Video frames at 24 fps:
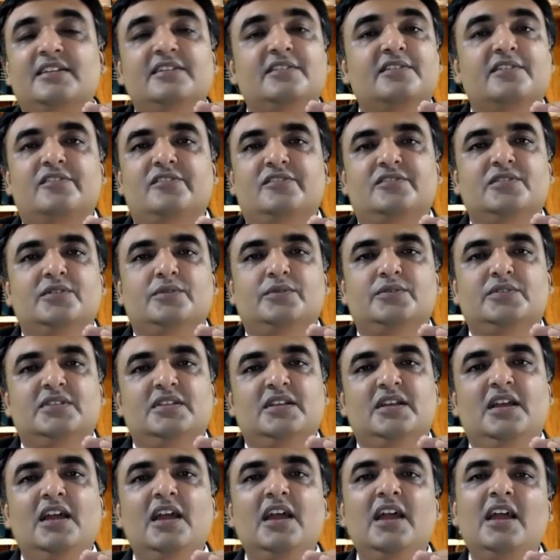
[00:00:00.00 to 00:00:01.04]
it receives,
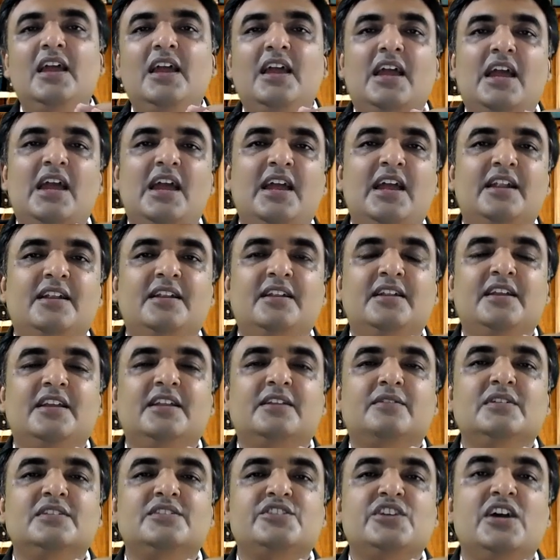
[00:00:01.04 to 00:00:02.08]
and it
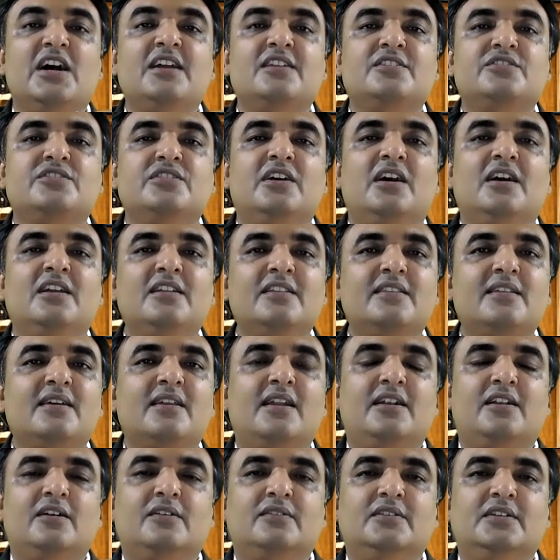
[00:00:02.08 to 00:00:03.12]
will charge another
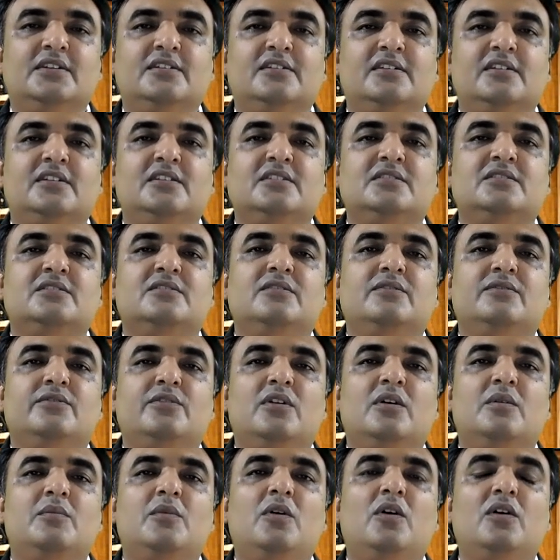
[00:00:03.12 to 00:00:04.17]
rate of interest
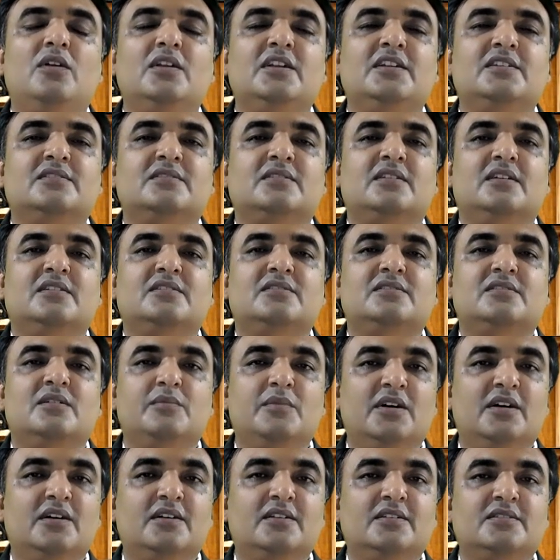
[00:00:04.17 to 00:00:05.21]
from all its
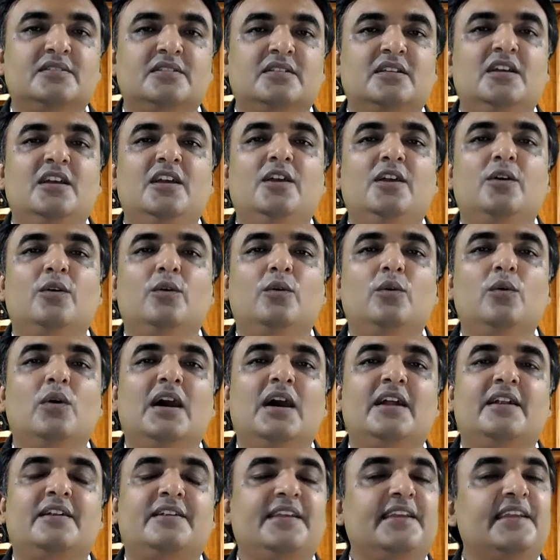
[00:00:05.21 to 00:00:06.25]
customers who
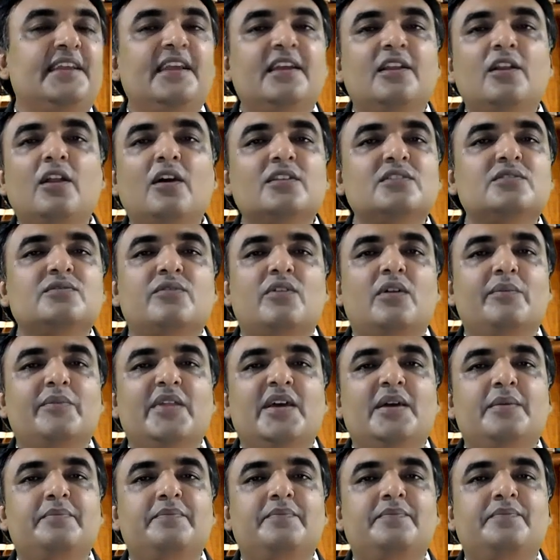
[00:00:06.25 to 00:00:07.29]
are taking loans from
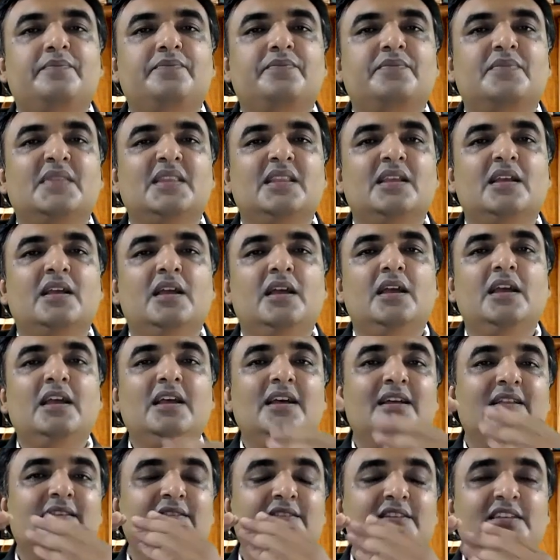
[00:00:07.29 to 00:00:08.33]
them.
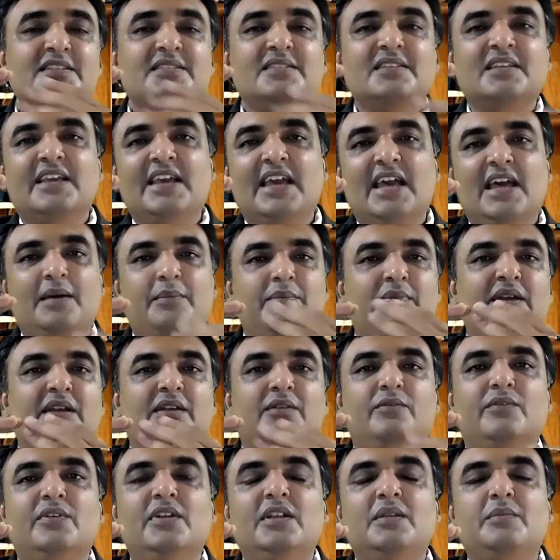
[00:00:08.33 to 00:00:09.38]
This gap
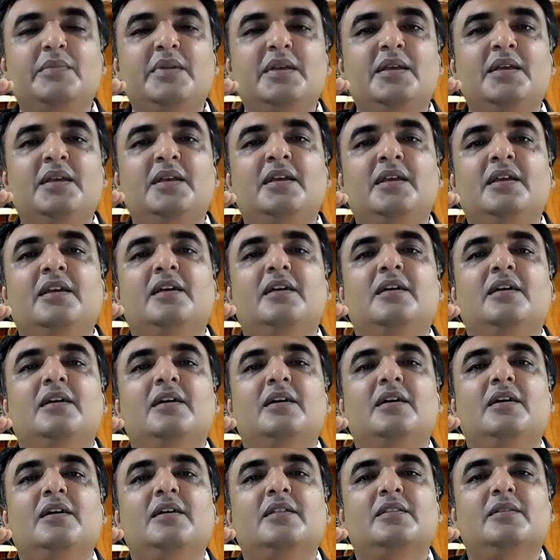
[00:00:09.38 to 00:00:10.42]
will be
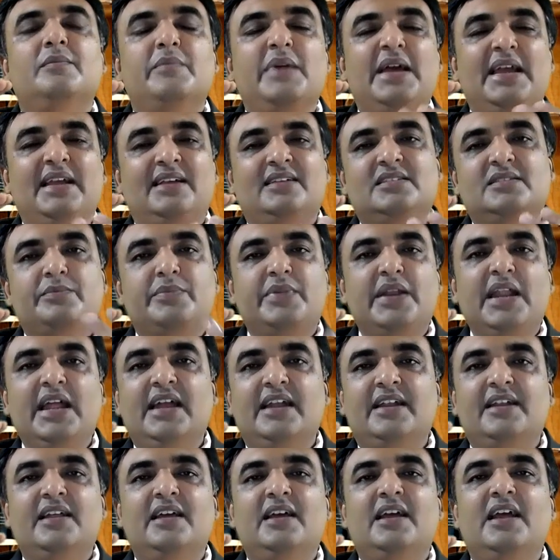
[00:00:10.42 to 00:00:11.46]
the bank's
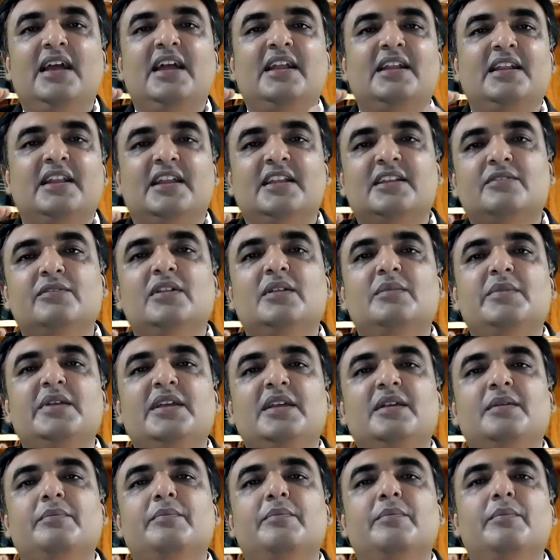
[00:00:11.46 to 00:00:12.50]
spread and it will
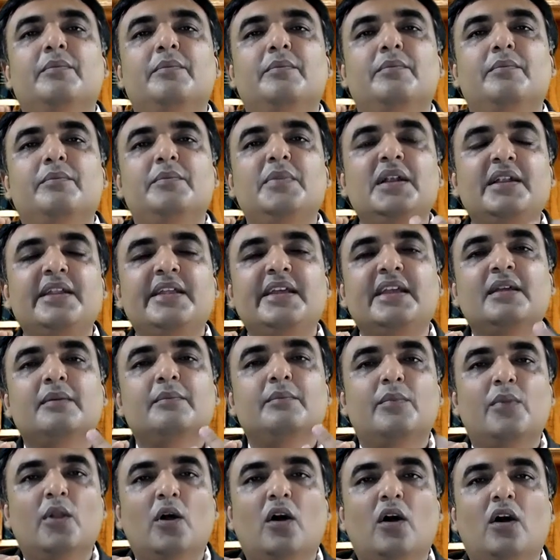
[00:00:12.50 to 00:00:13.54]
be
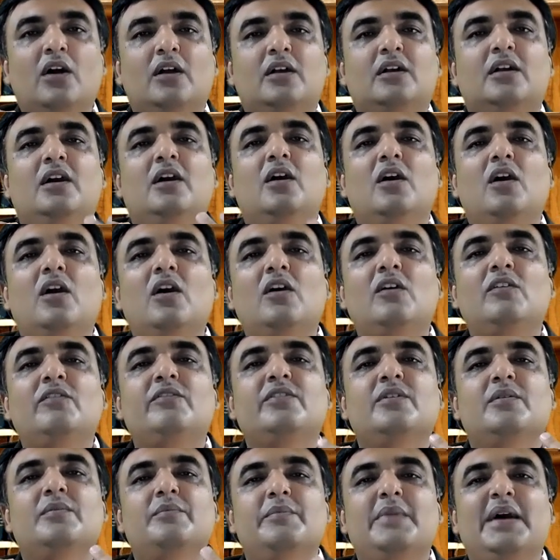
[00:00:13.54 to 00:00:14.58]
building block of
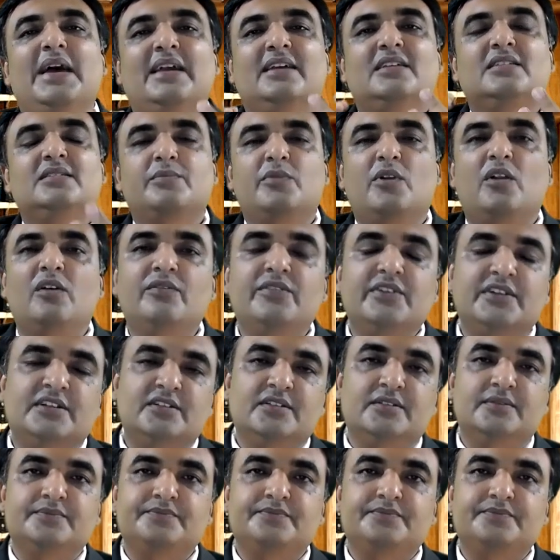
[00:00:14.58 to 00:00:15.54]
bank's profit.